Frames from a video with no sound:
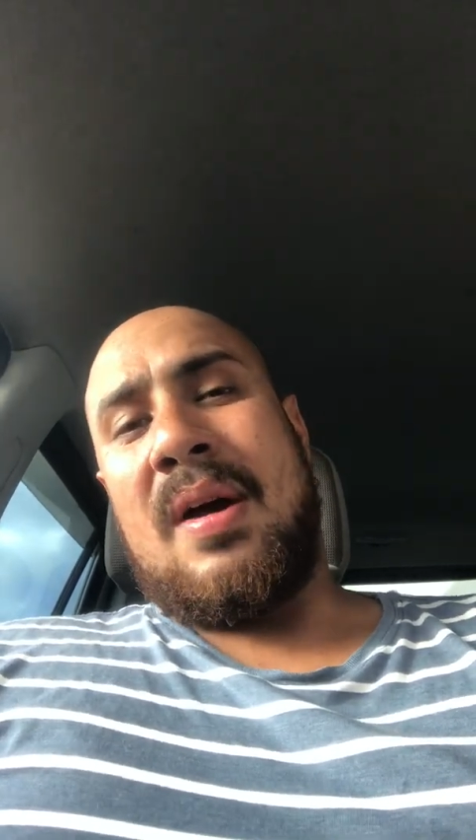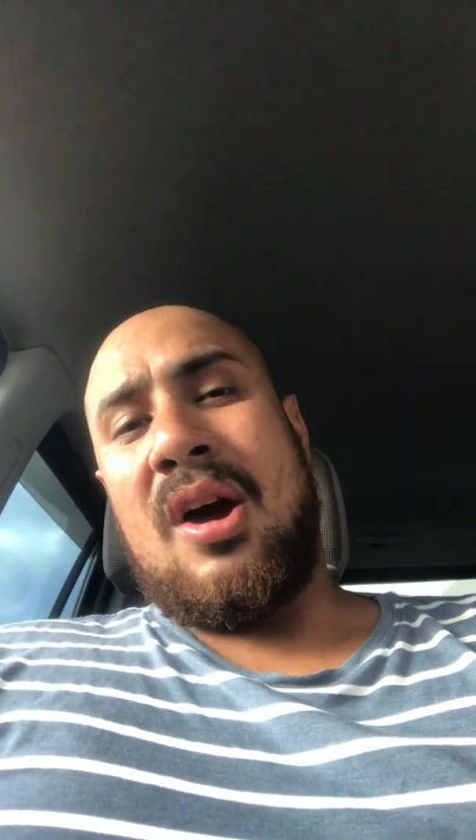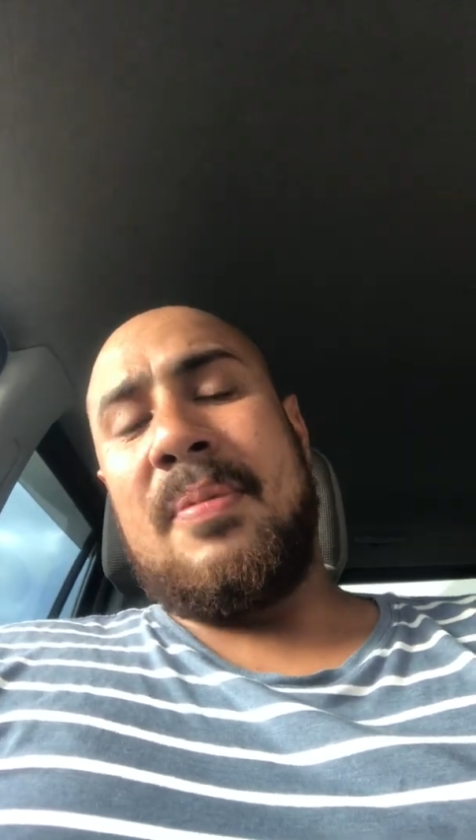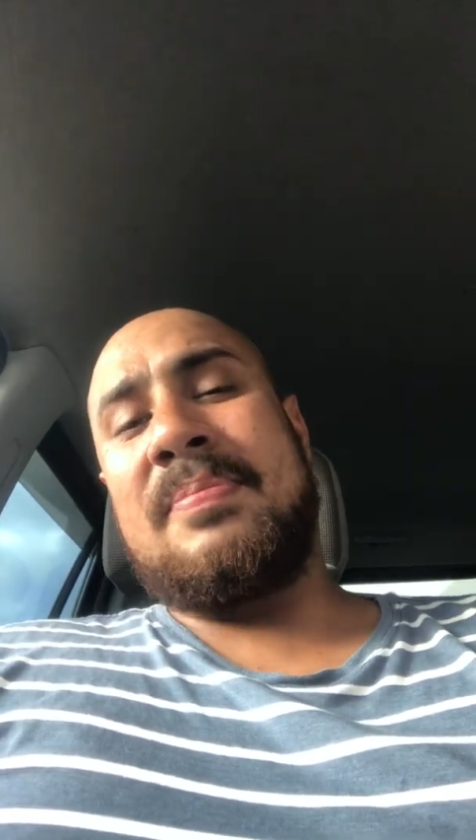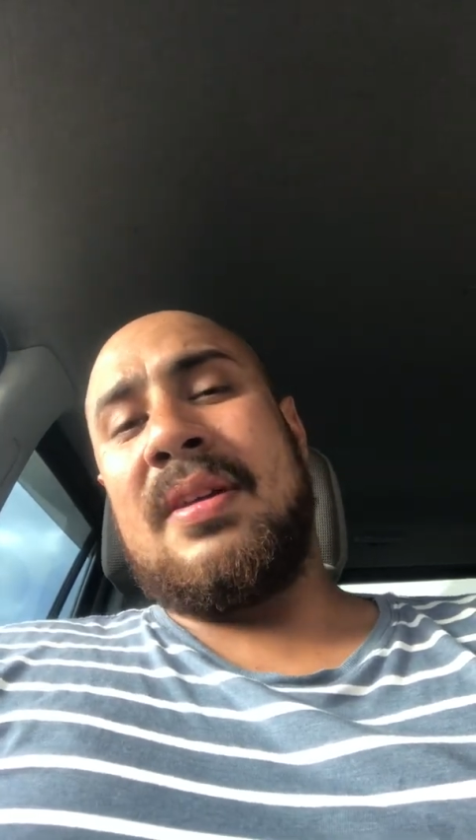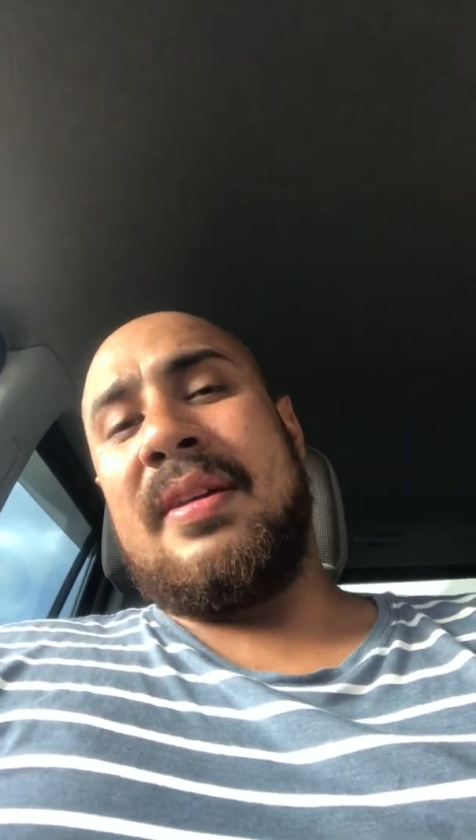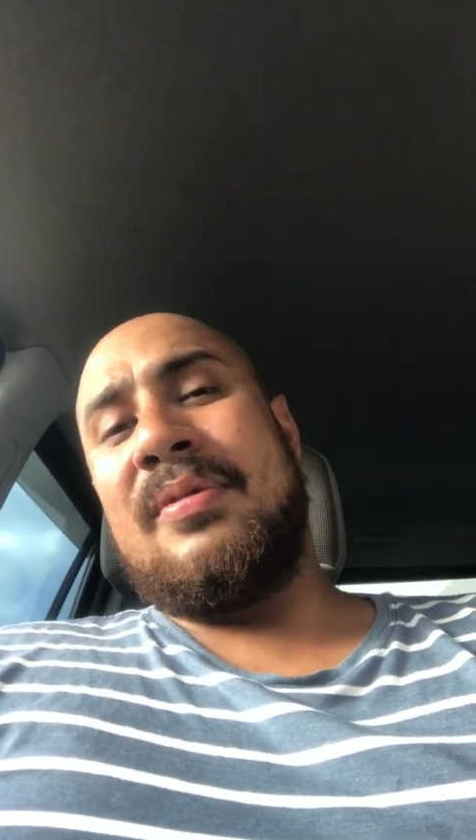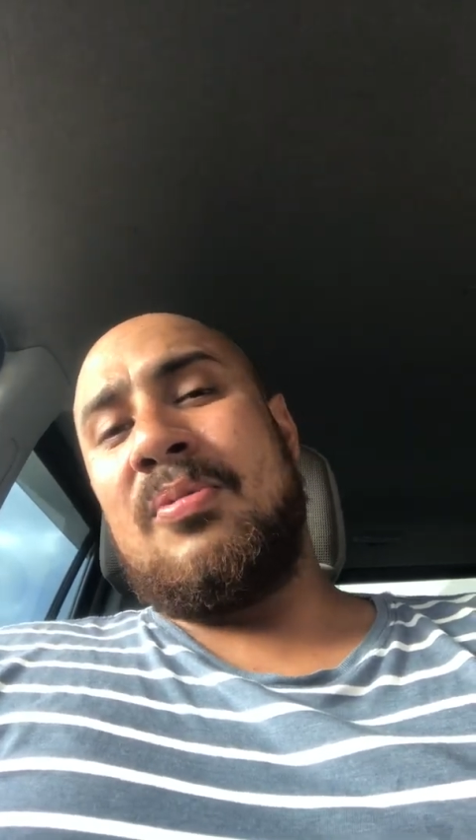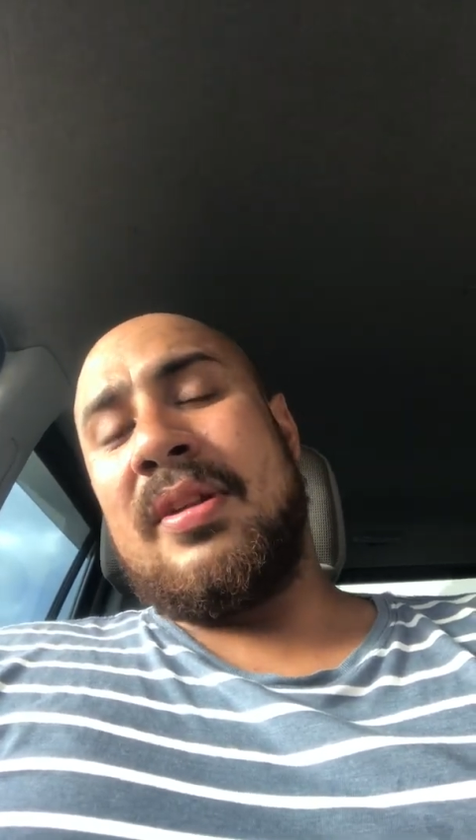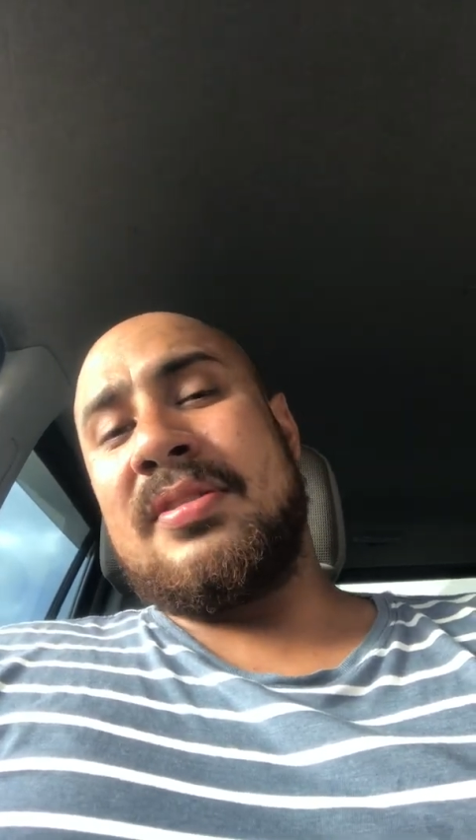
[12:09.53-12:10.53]
I hope that
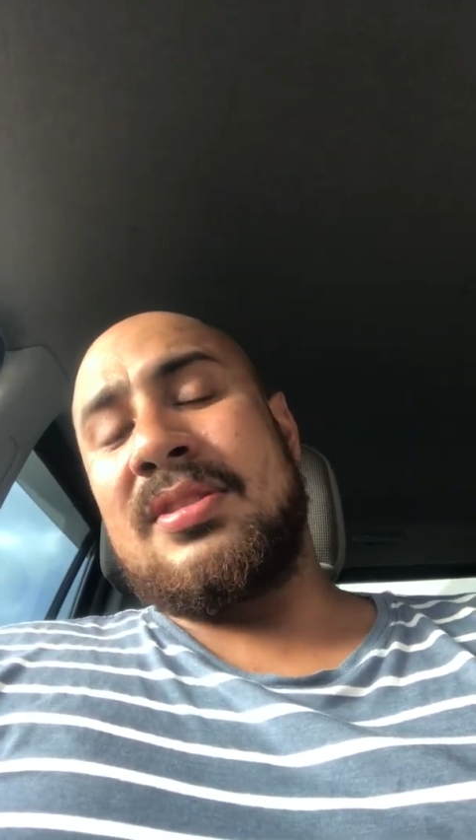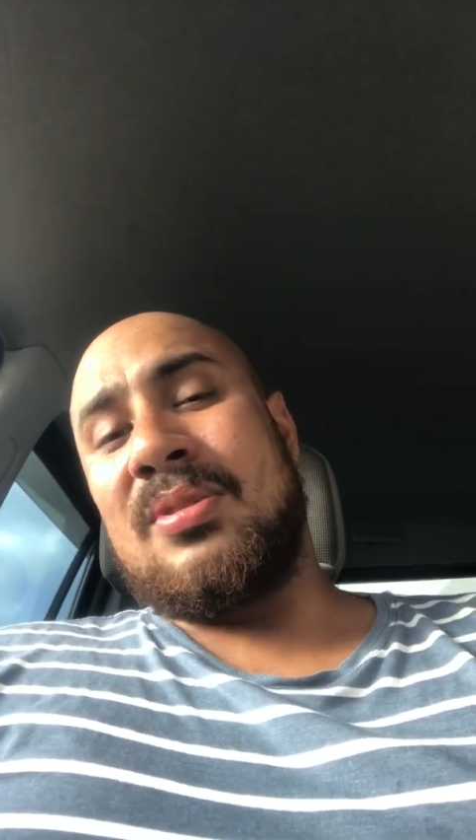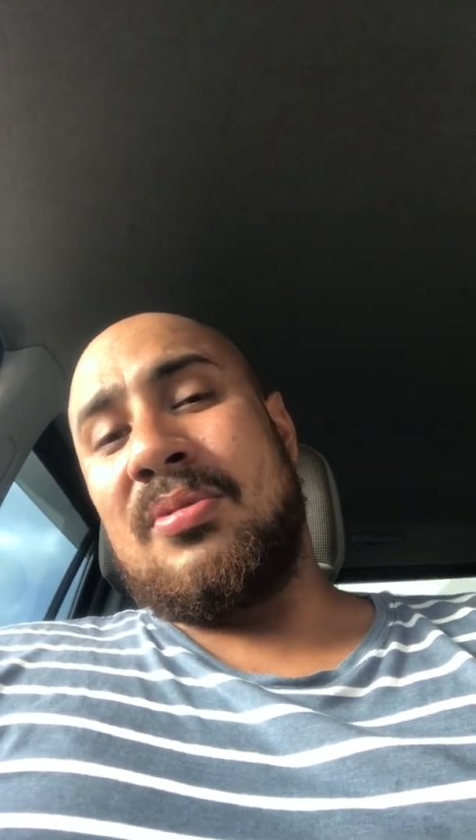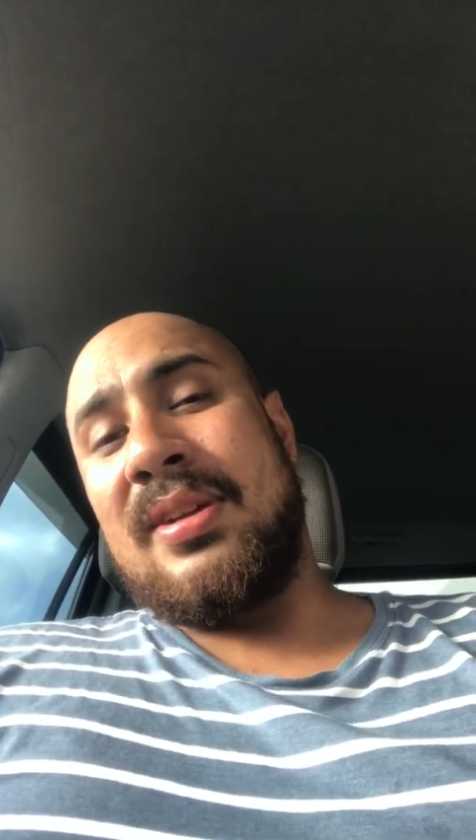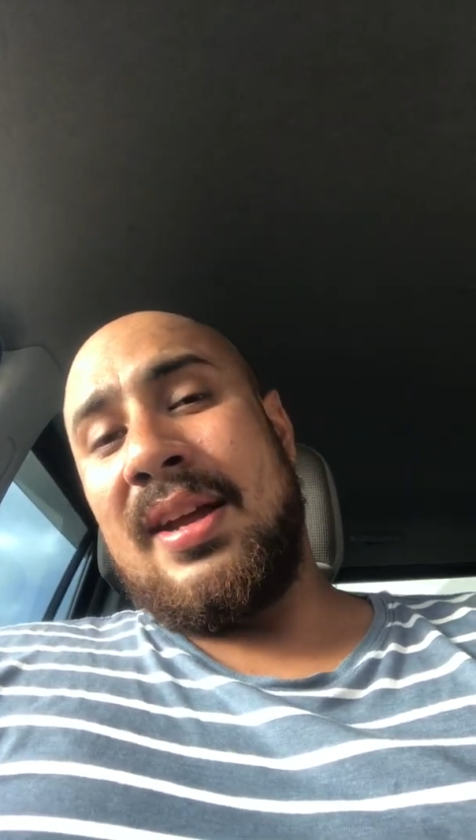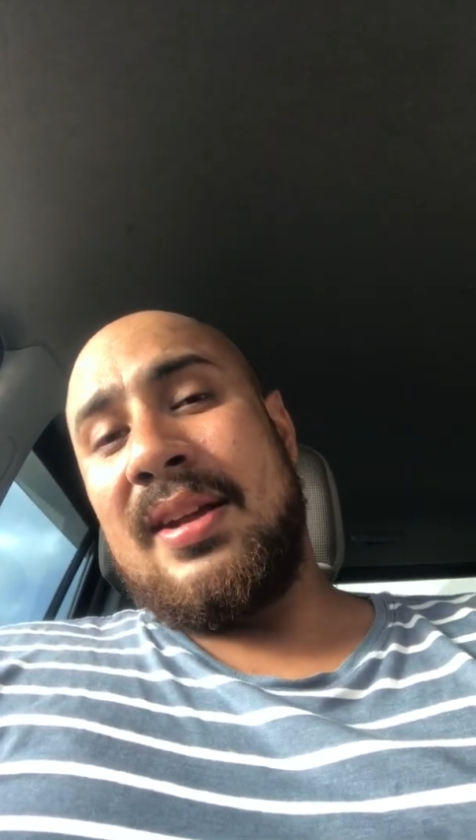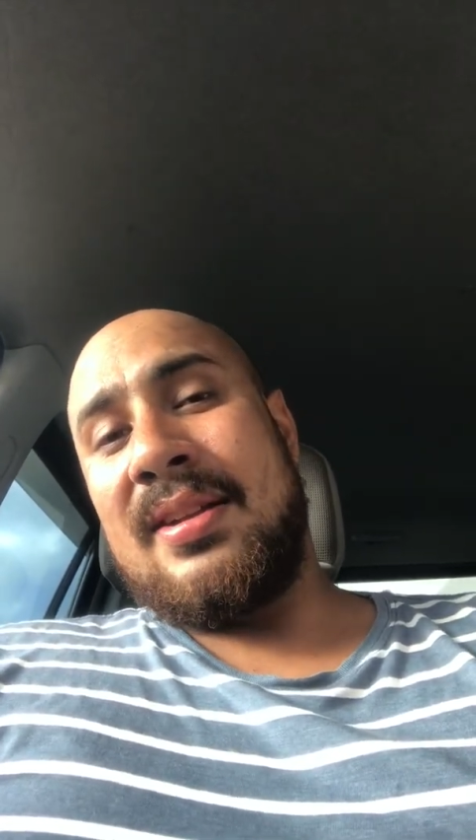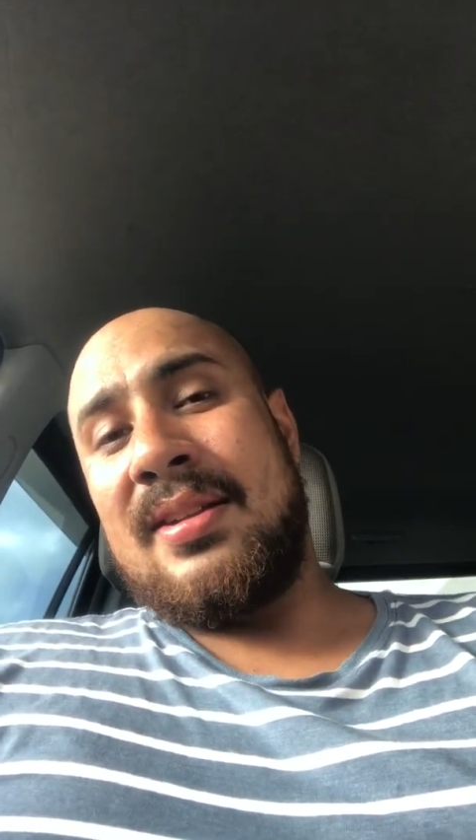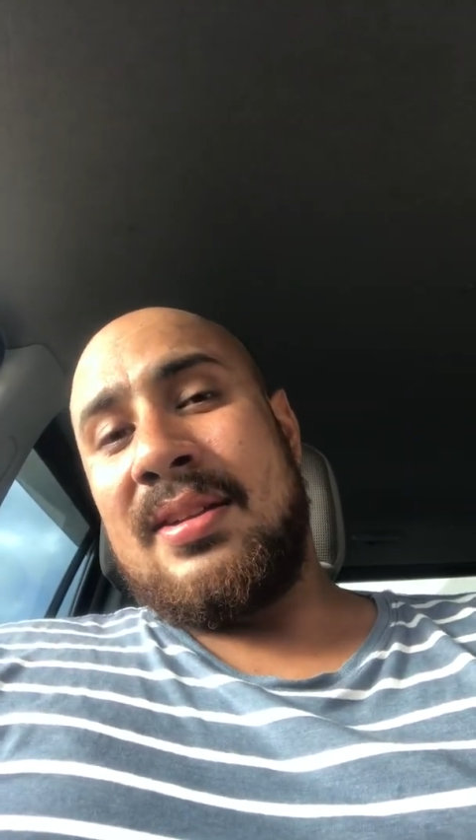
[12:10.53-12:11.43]
everyone is still here.